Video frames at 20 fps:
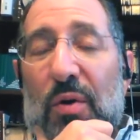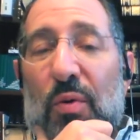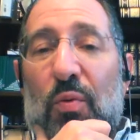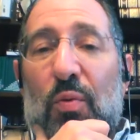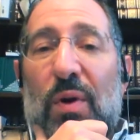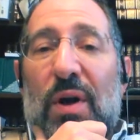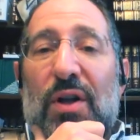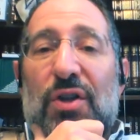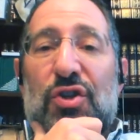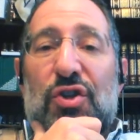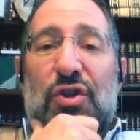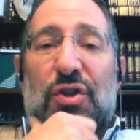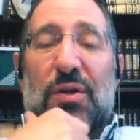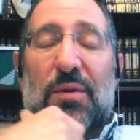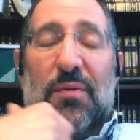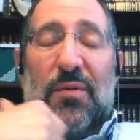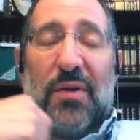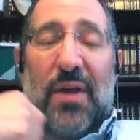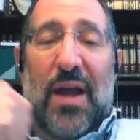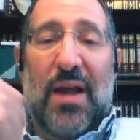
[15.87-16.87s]
which
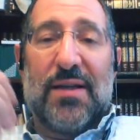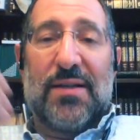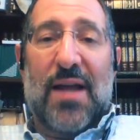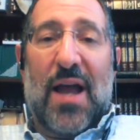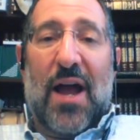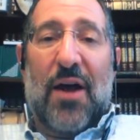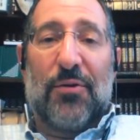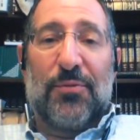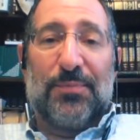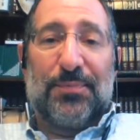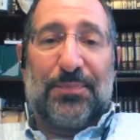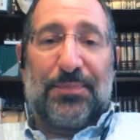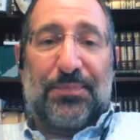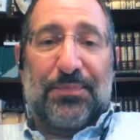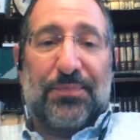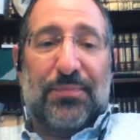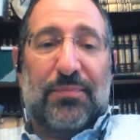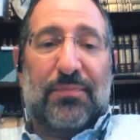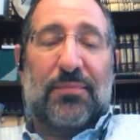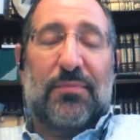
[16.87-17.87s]
lays out
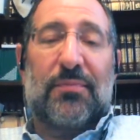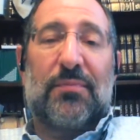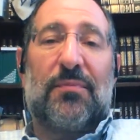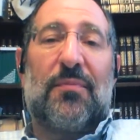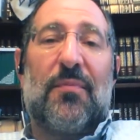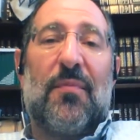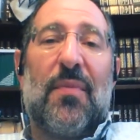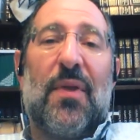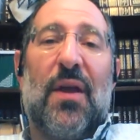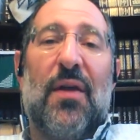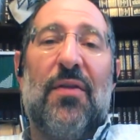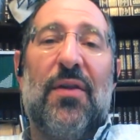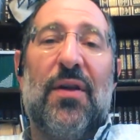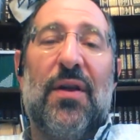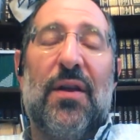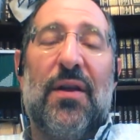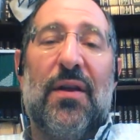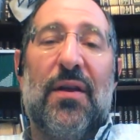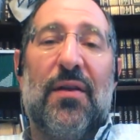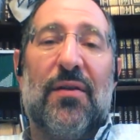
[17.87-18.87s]

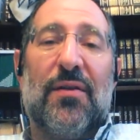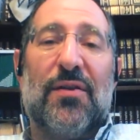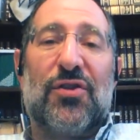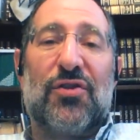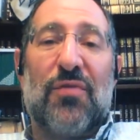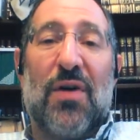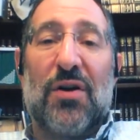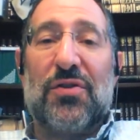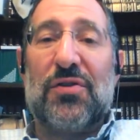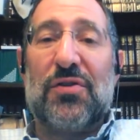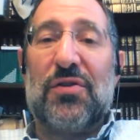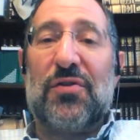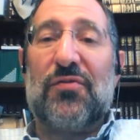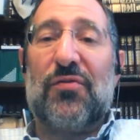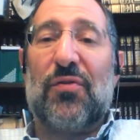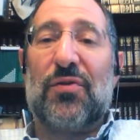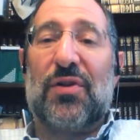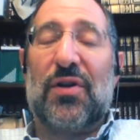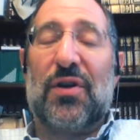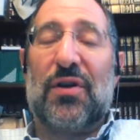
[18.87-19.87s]
the instructions
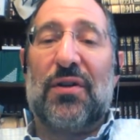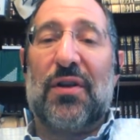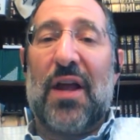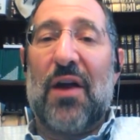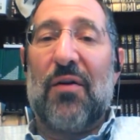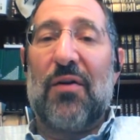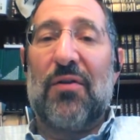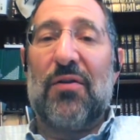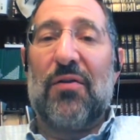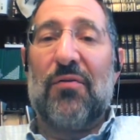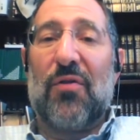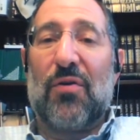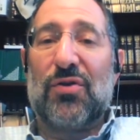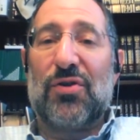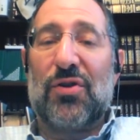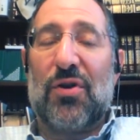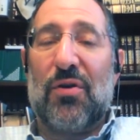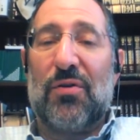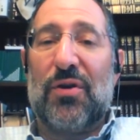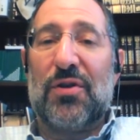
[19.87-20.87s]
for declaring the
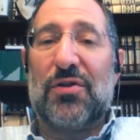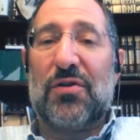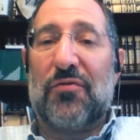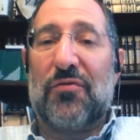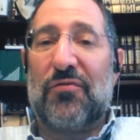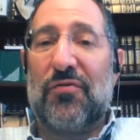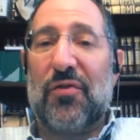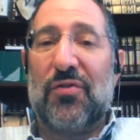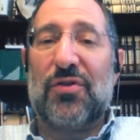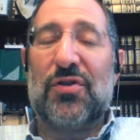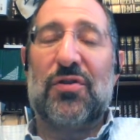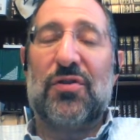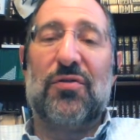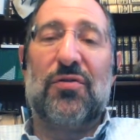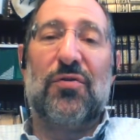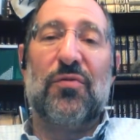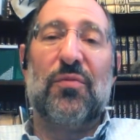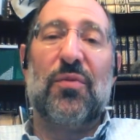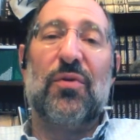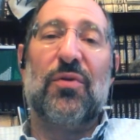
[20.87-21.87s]
Rosh Chodesh, the first
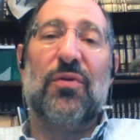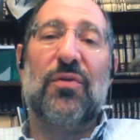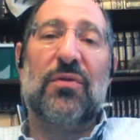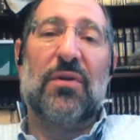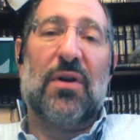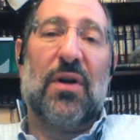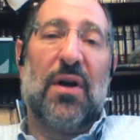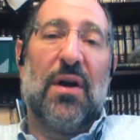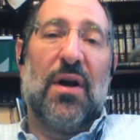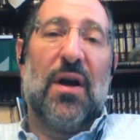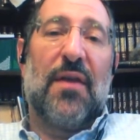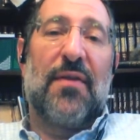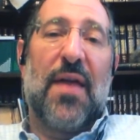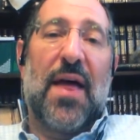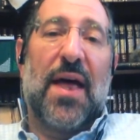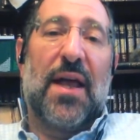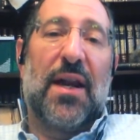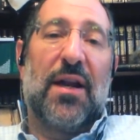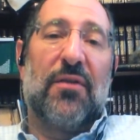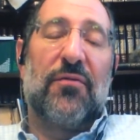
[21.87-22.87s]
new moon,
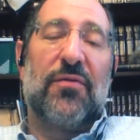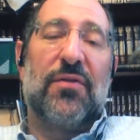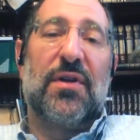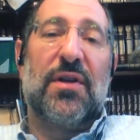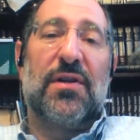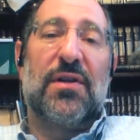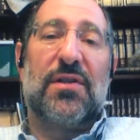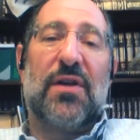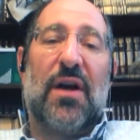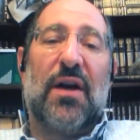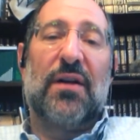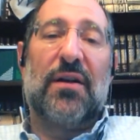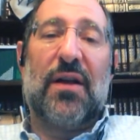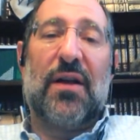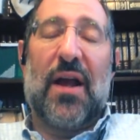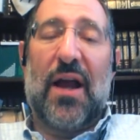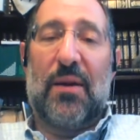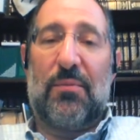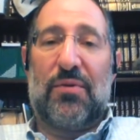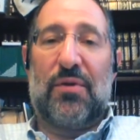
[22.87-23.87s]
that of Nisan,
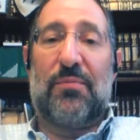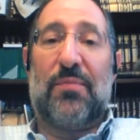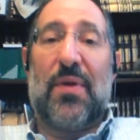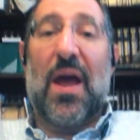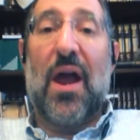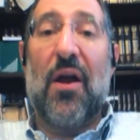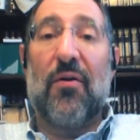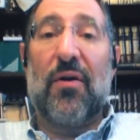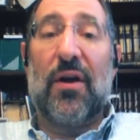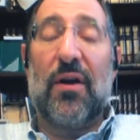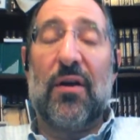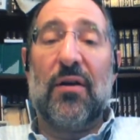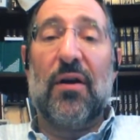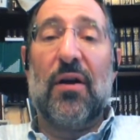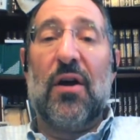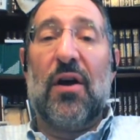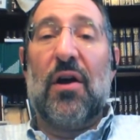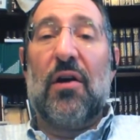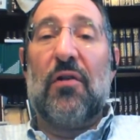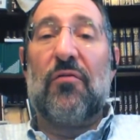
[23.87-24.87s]
and preparing
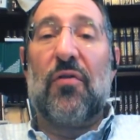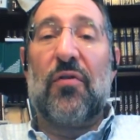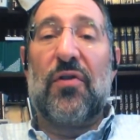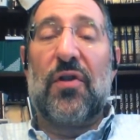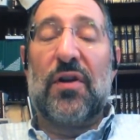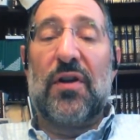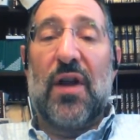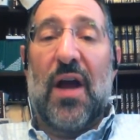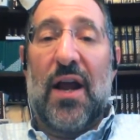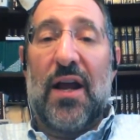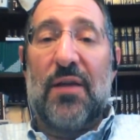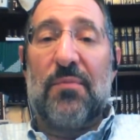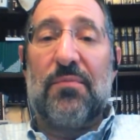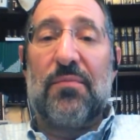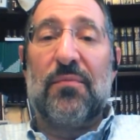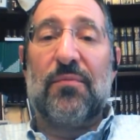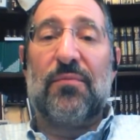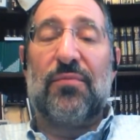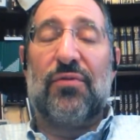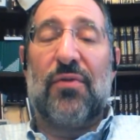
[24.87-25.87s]
for the night
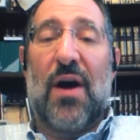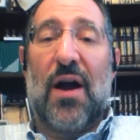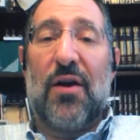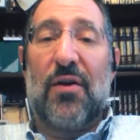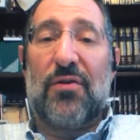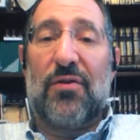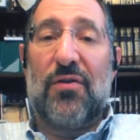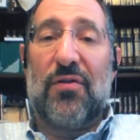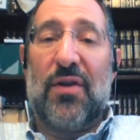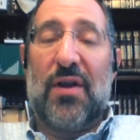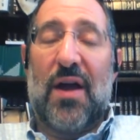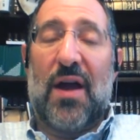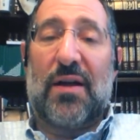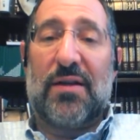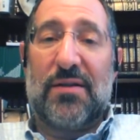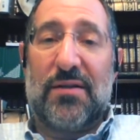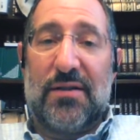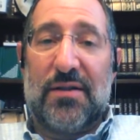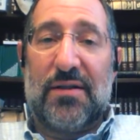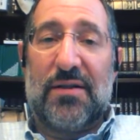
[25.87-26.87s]
prior to the
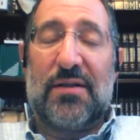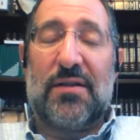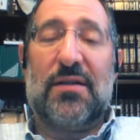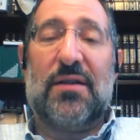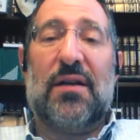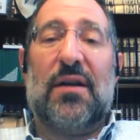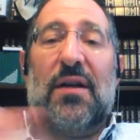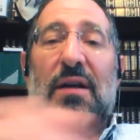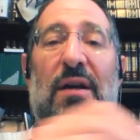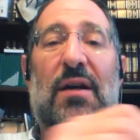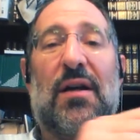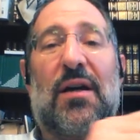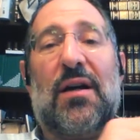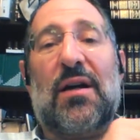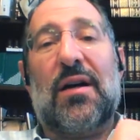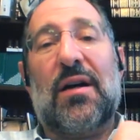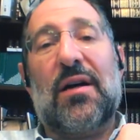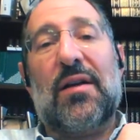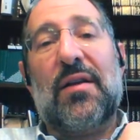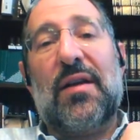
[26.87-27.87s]
Exodus,
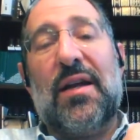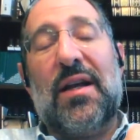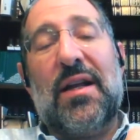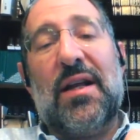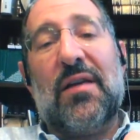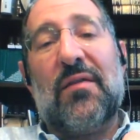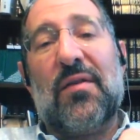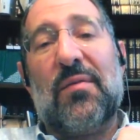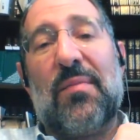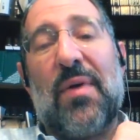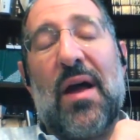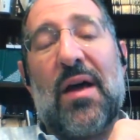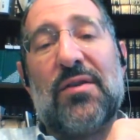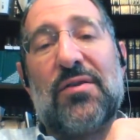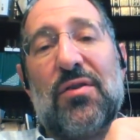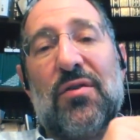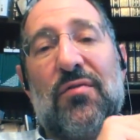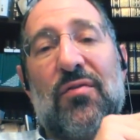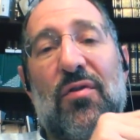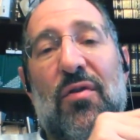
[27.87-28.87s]
the eating of the
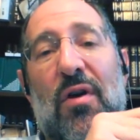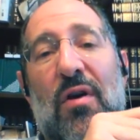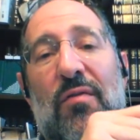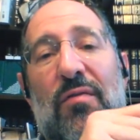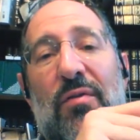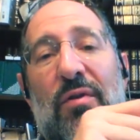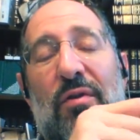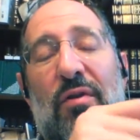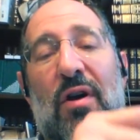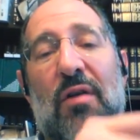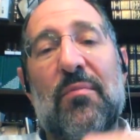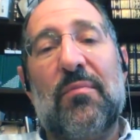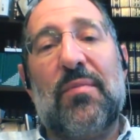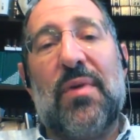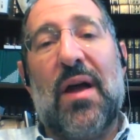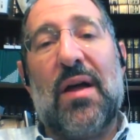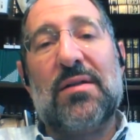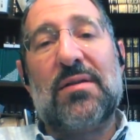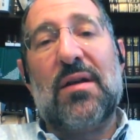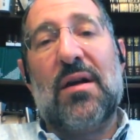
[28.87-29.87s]
Passover offering, the Korban
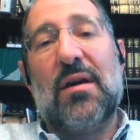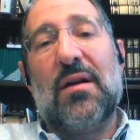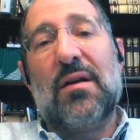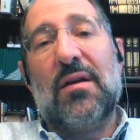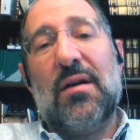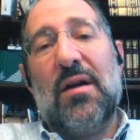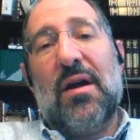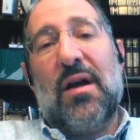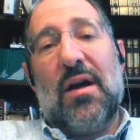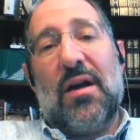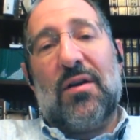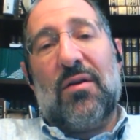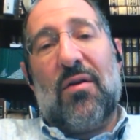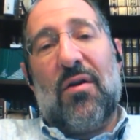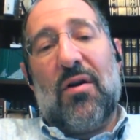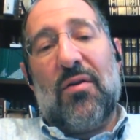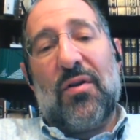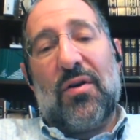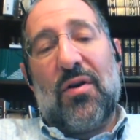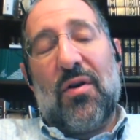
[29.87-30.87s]
Pesach, and
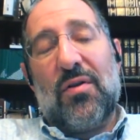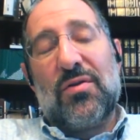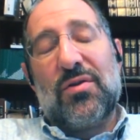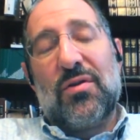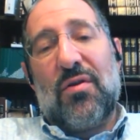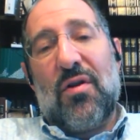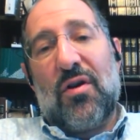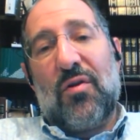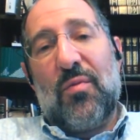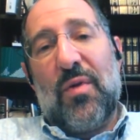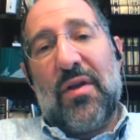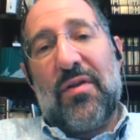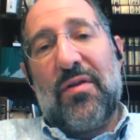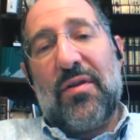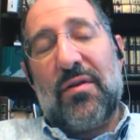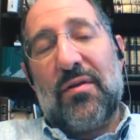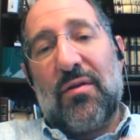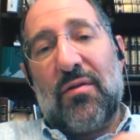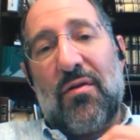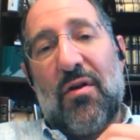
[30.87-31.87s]
all that goes along
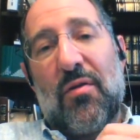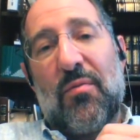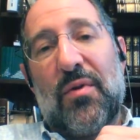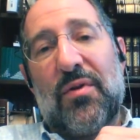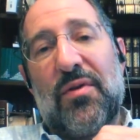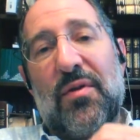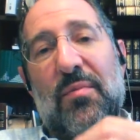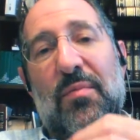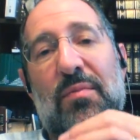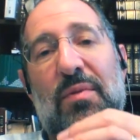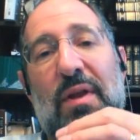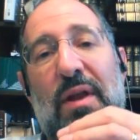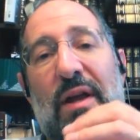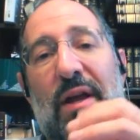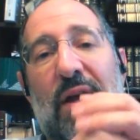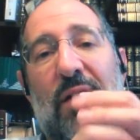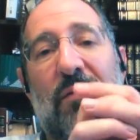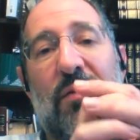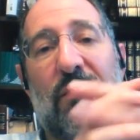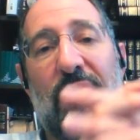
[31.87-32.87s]
with it, along with the
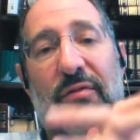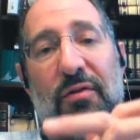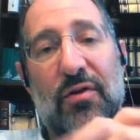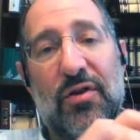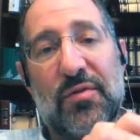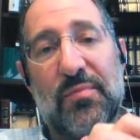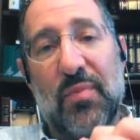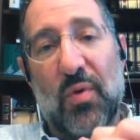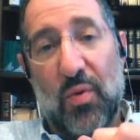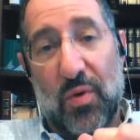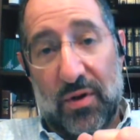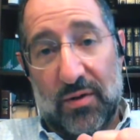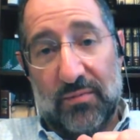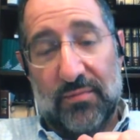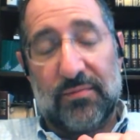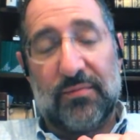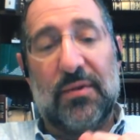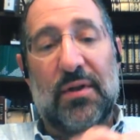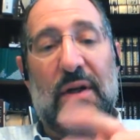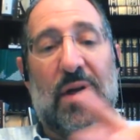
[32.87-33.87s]
plague of the firstborn.
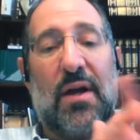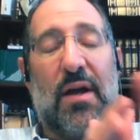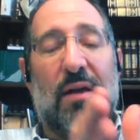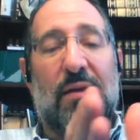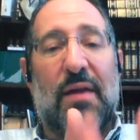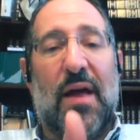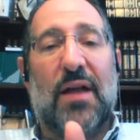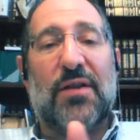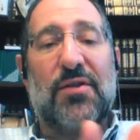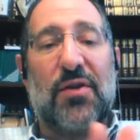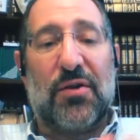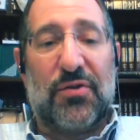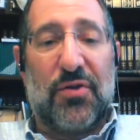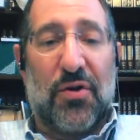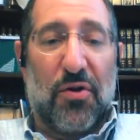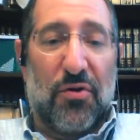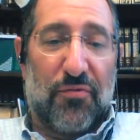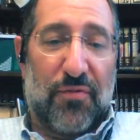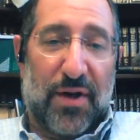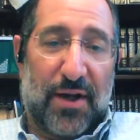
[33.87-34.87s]
That's our
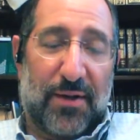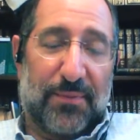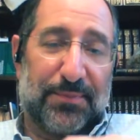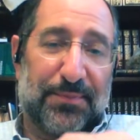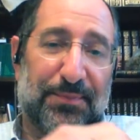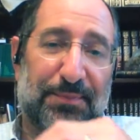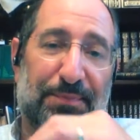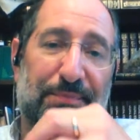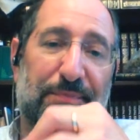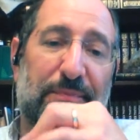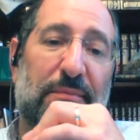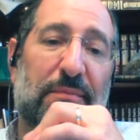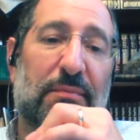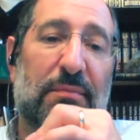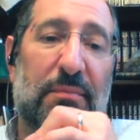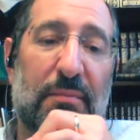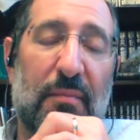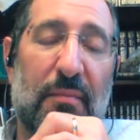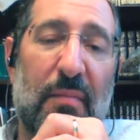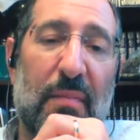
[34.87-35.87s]
Torah reading.
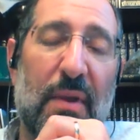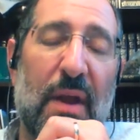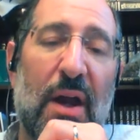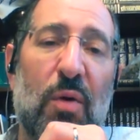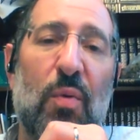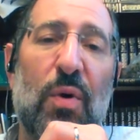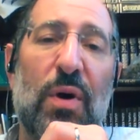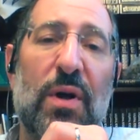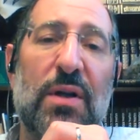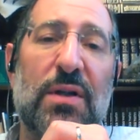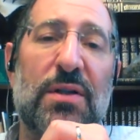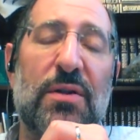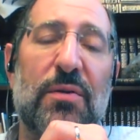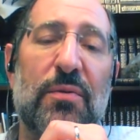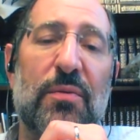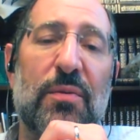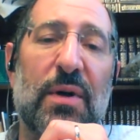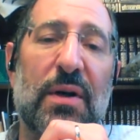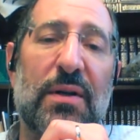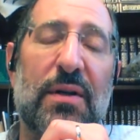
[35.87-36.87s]
And I want us
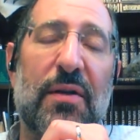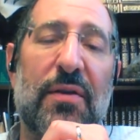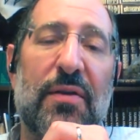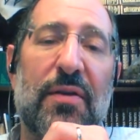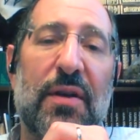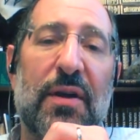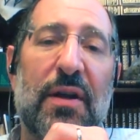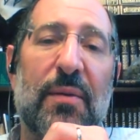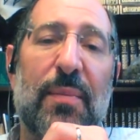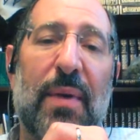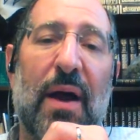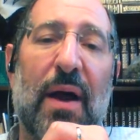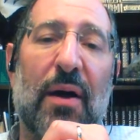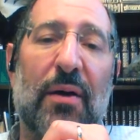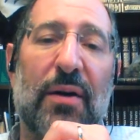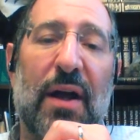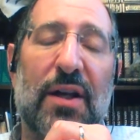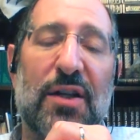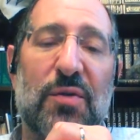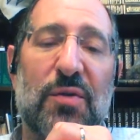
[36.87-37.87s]
to think
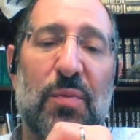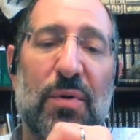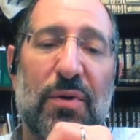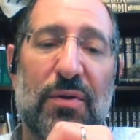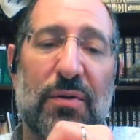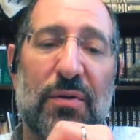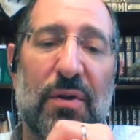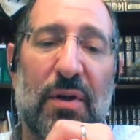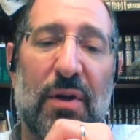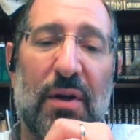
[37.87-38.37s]
about, as we'll